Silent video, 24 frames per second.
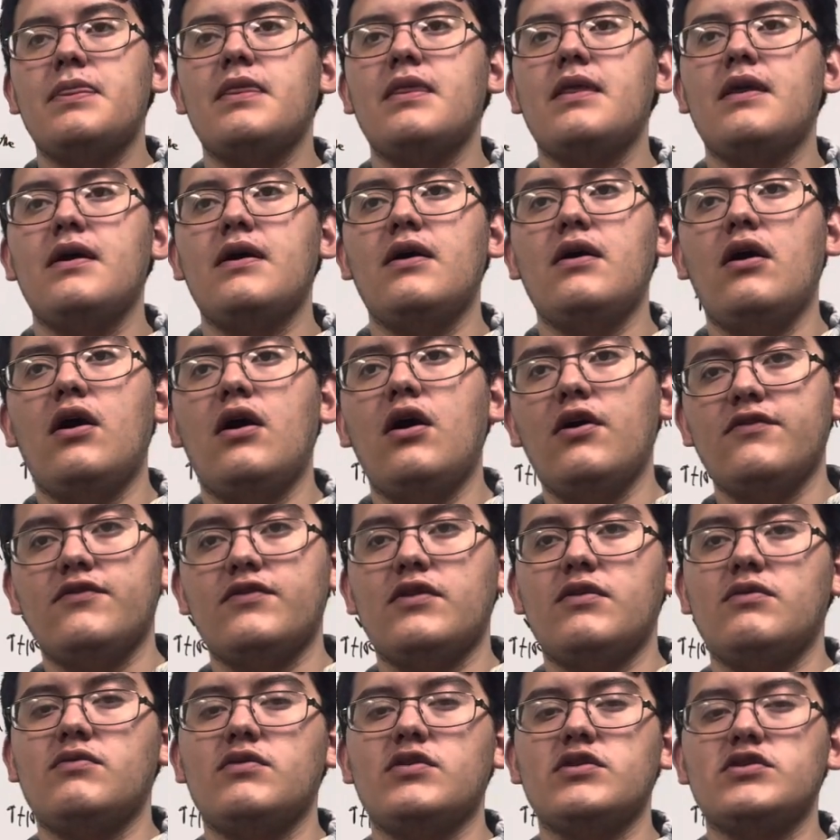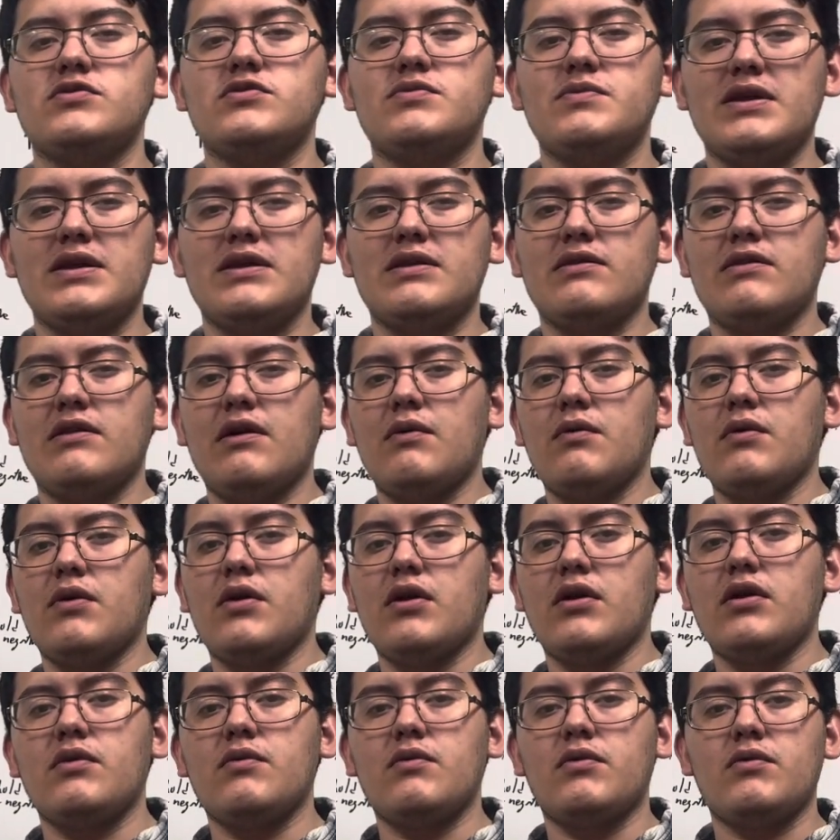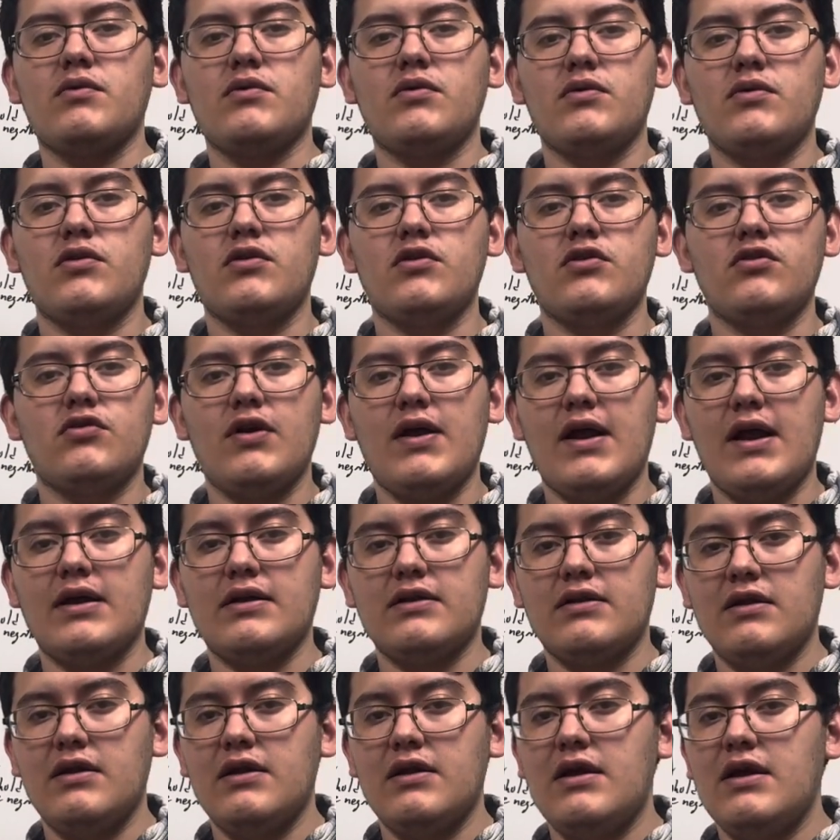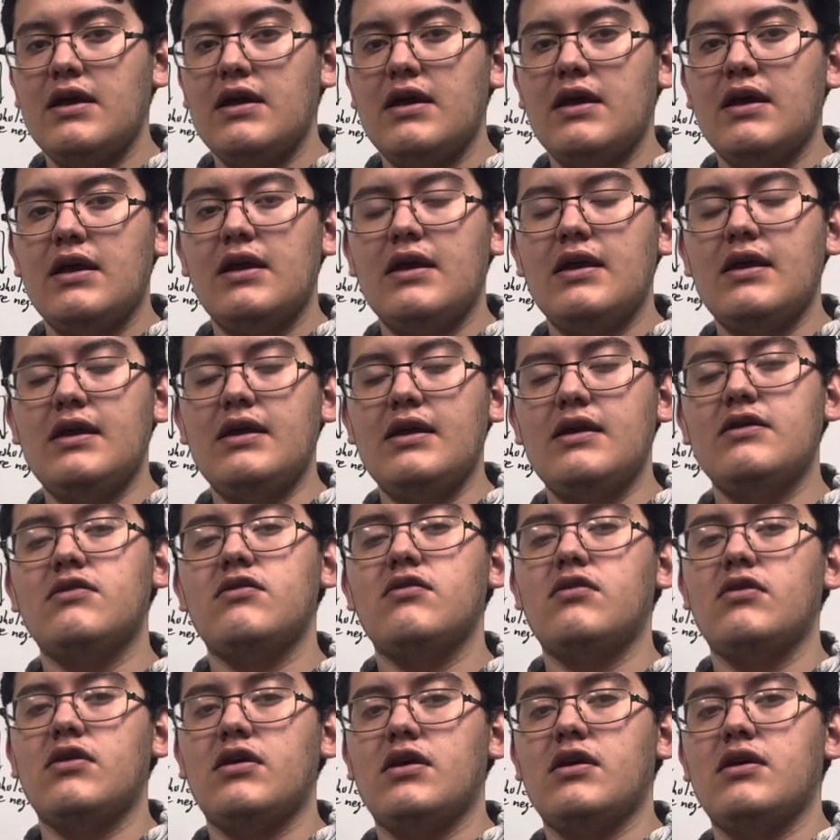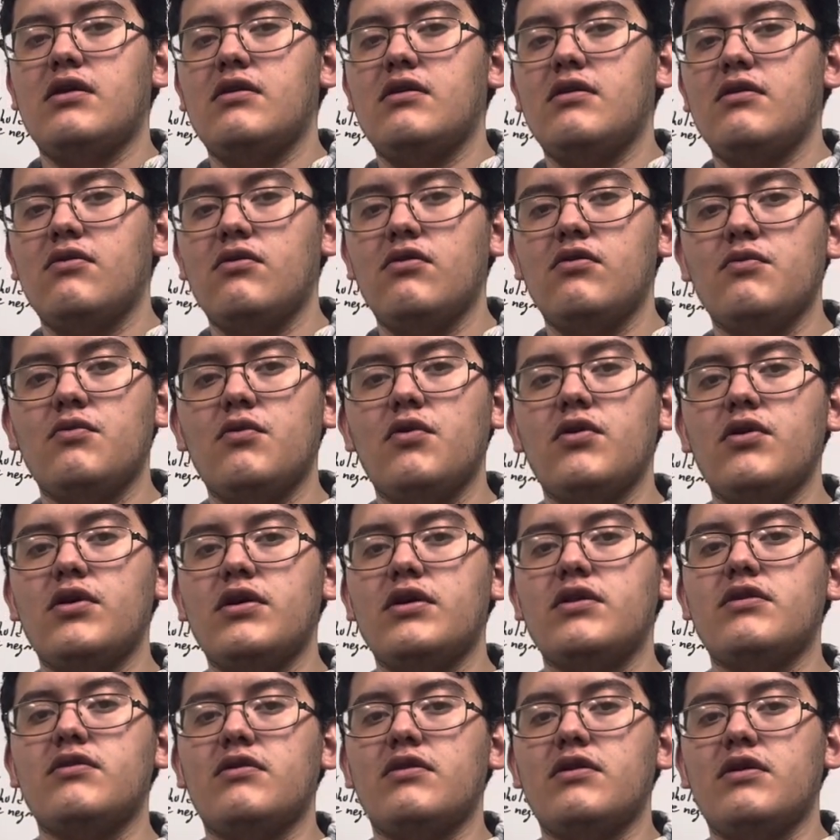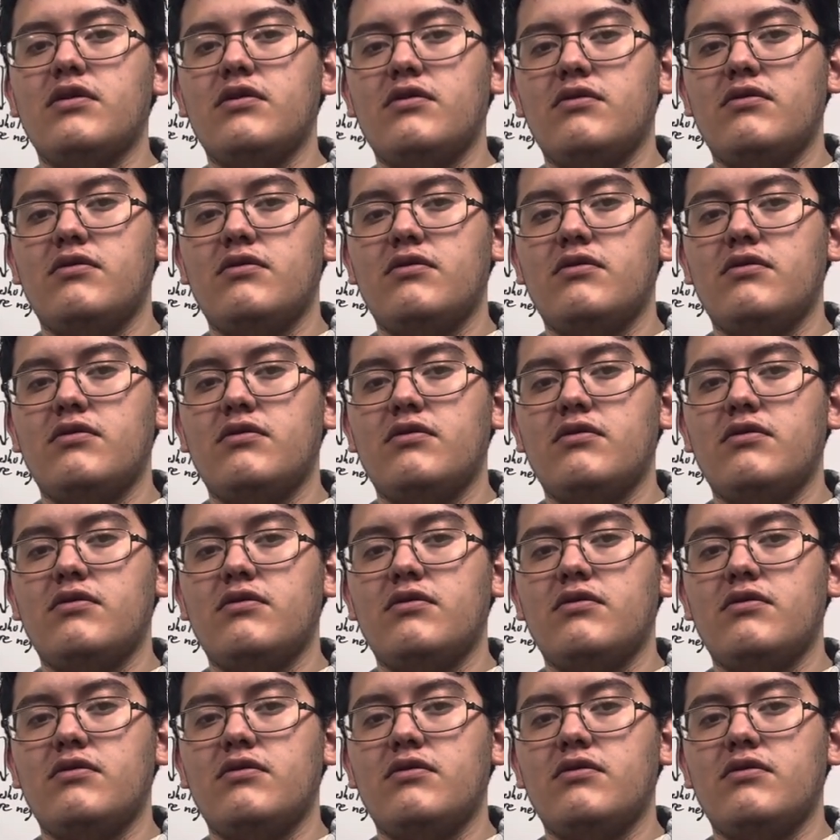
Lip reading: often, which means that we're going to contract easily or more easily,